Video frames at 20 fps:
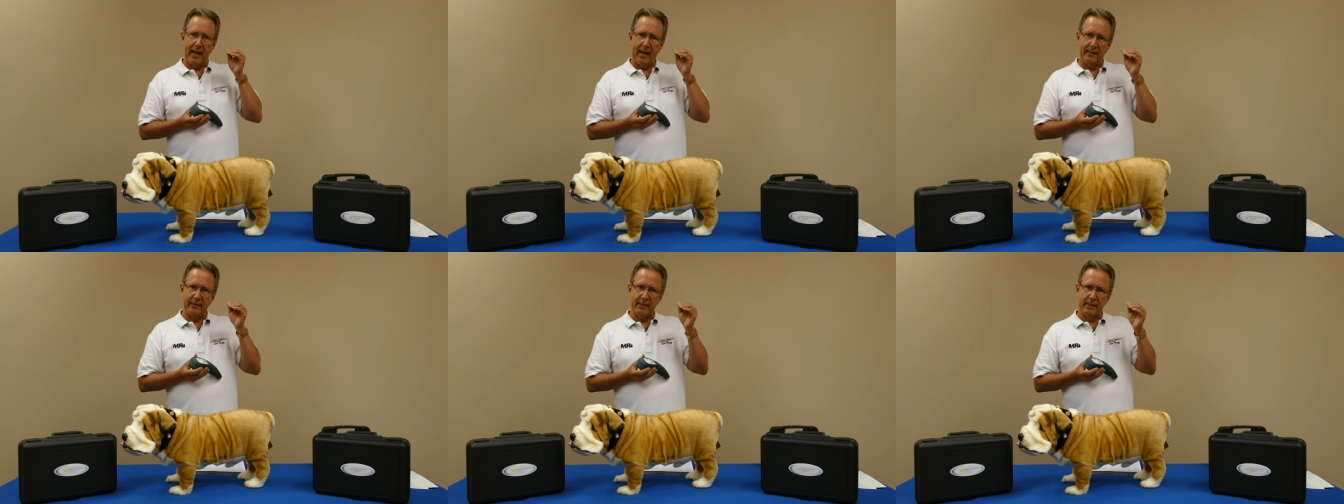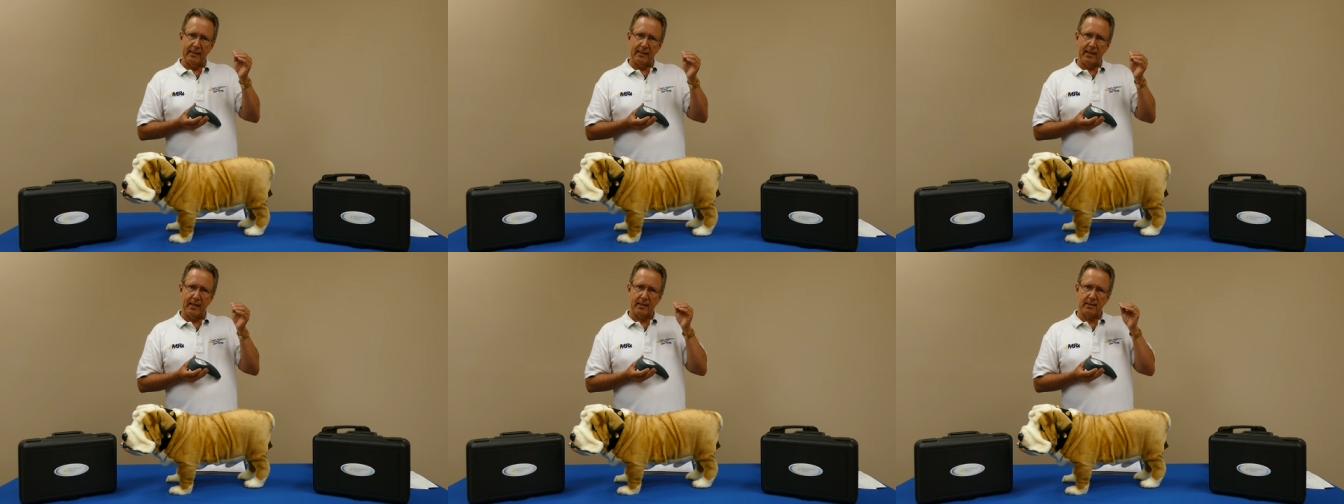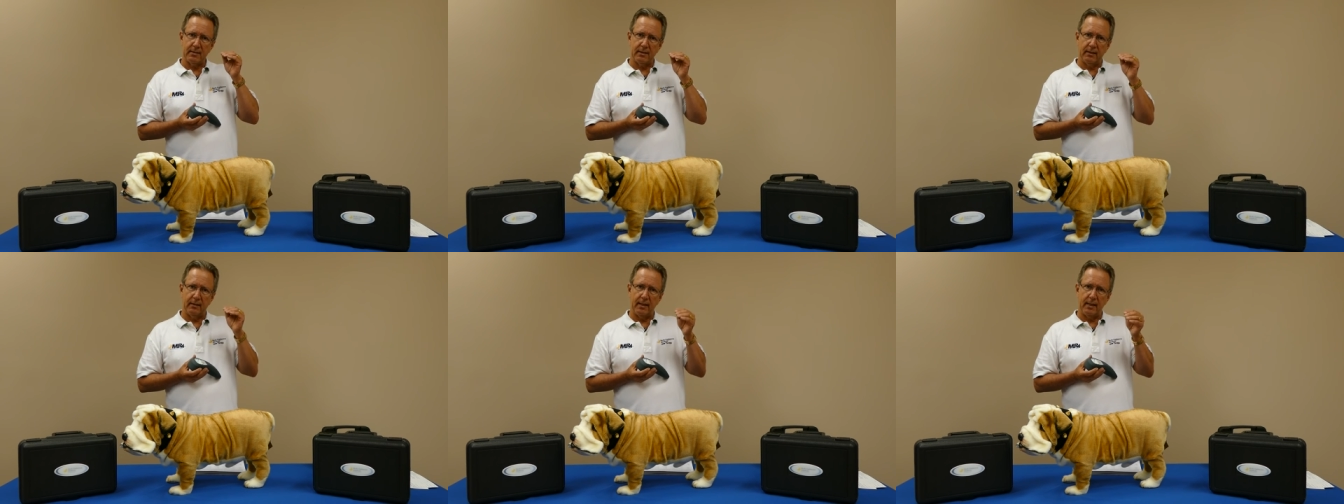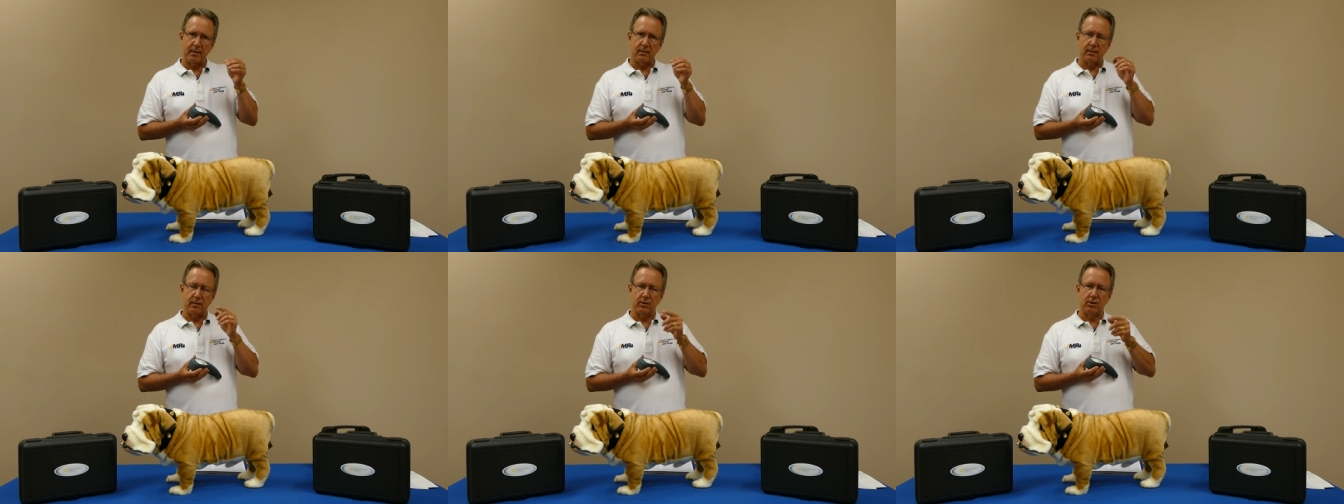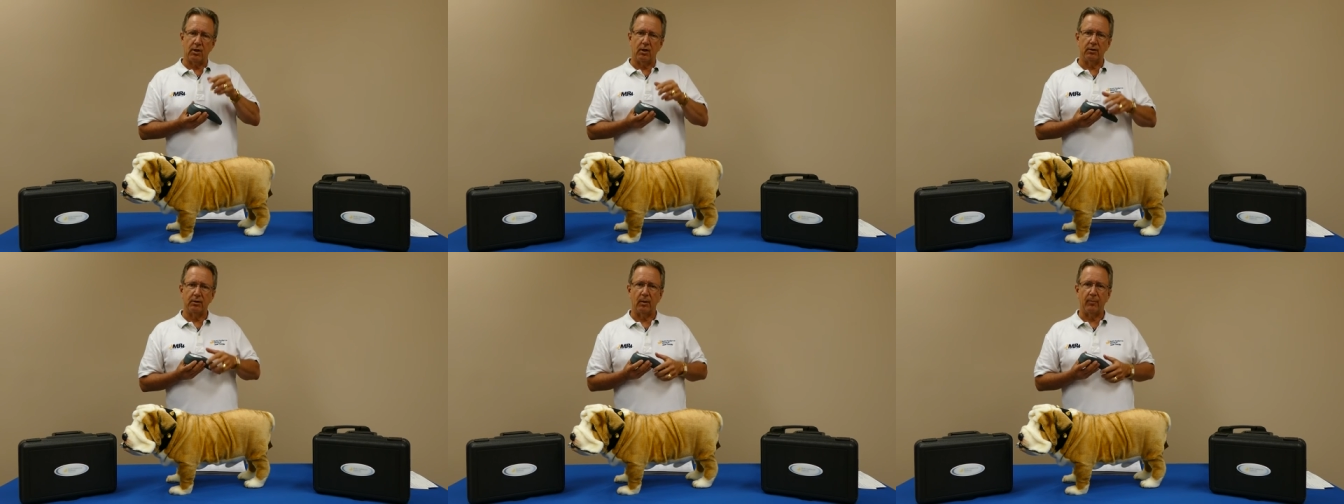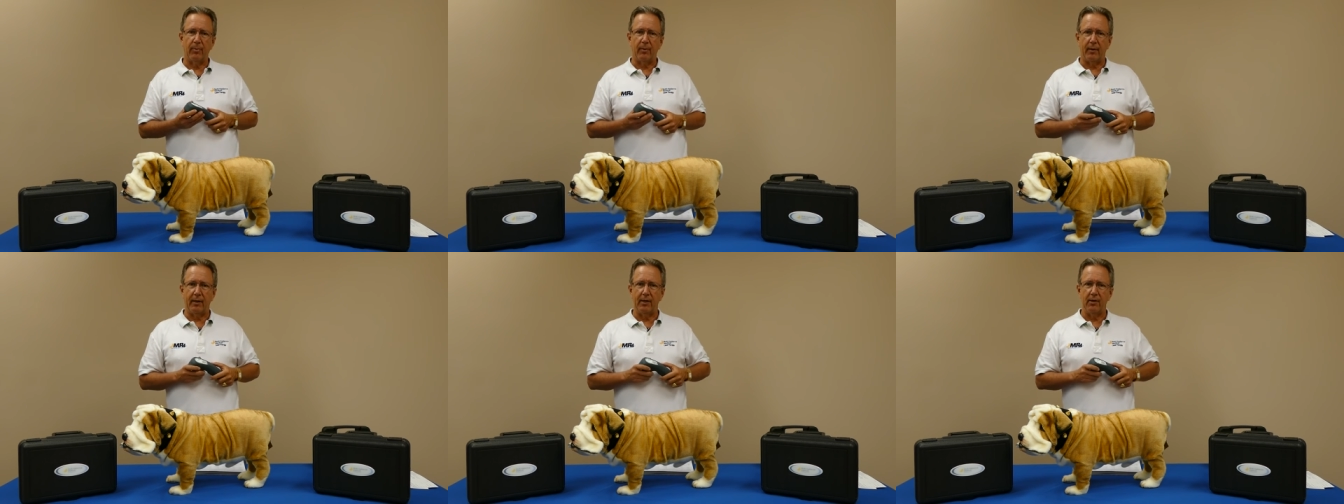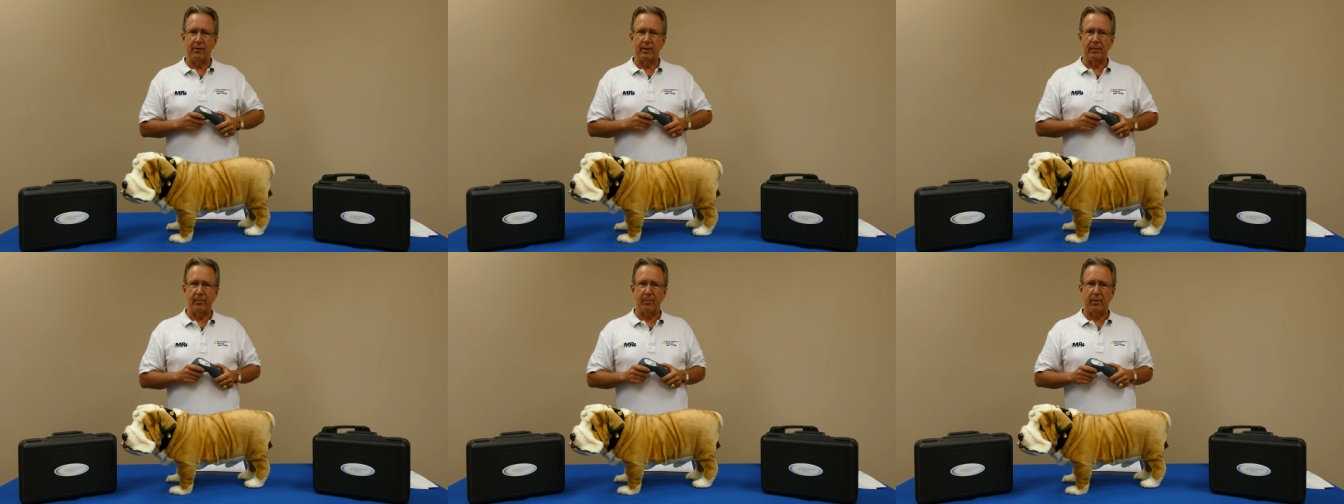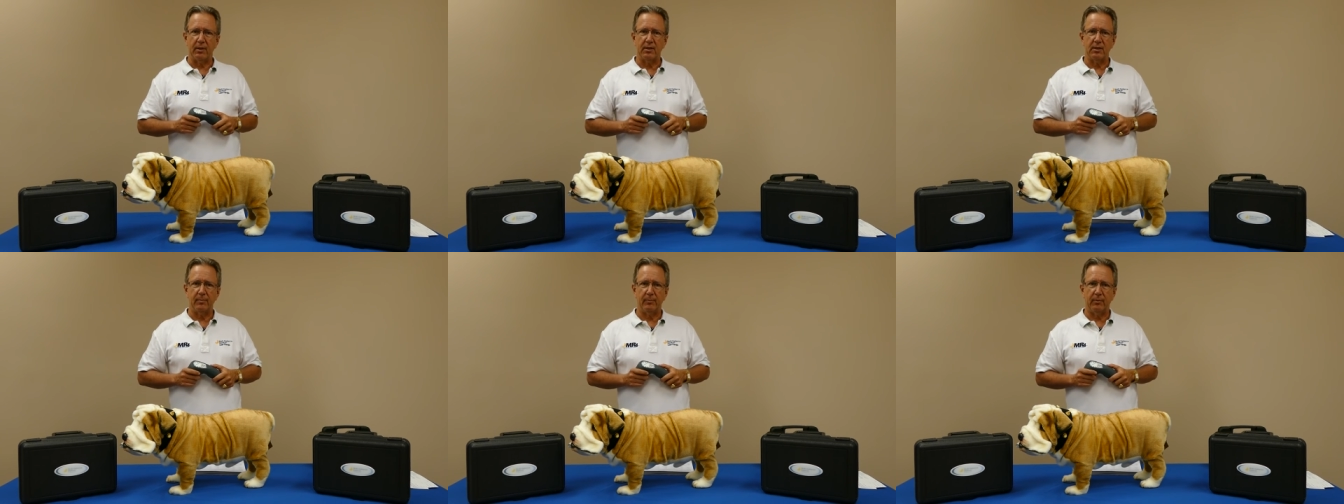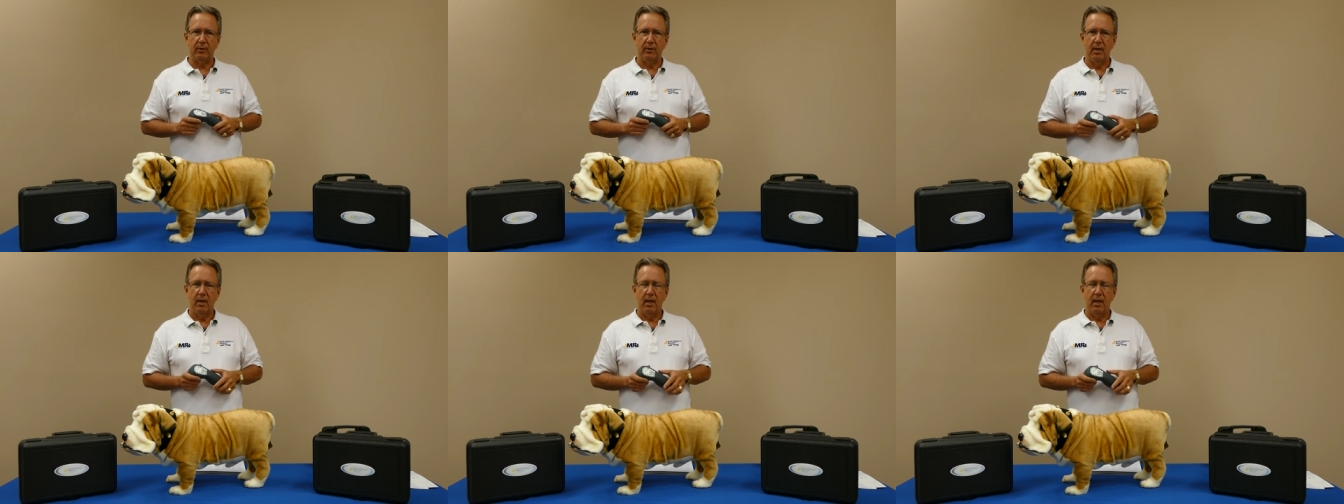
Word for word: and then next and next. It's called our priority principle.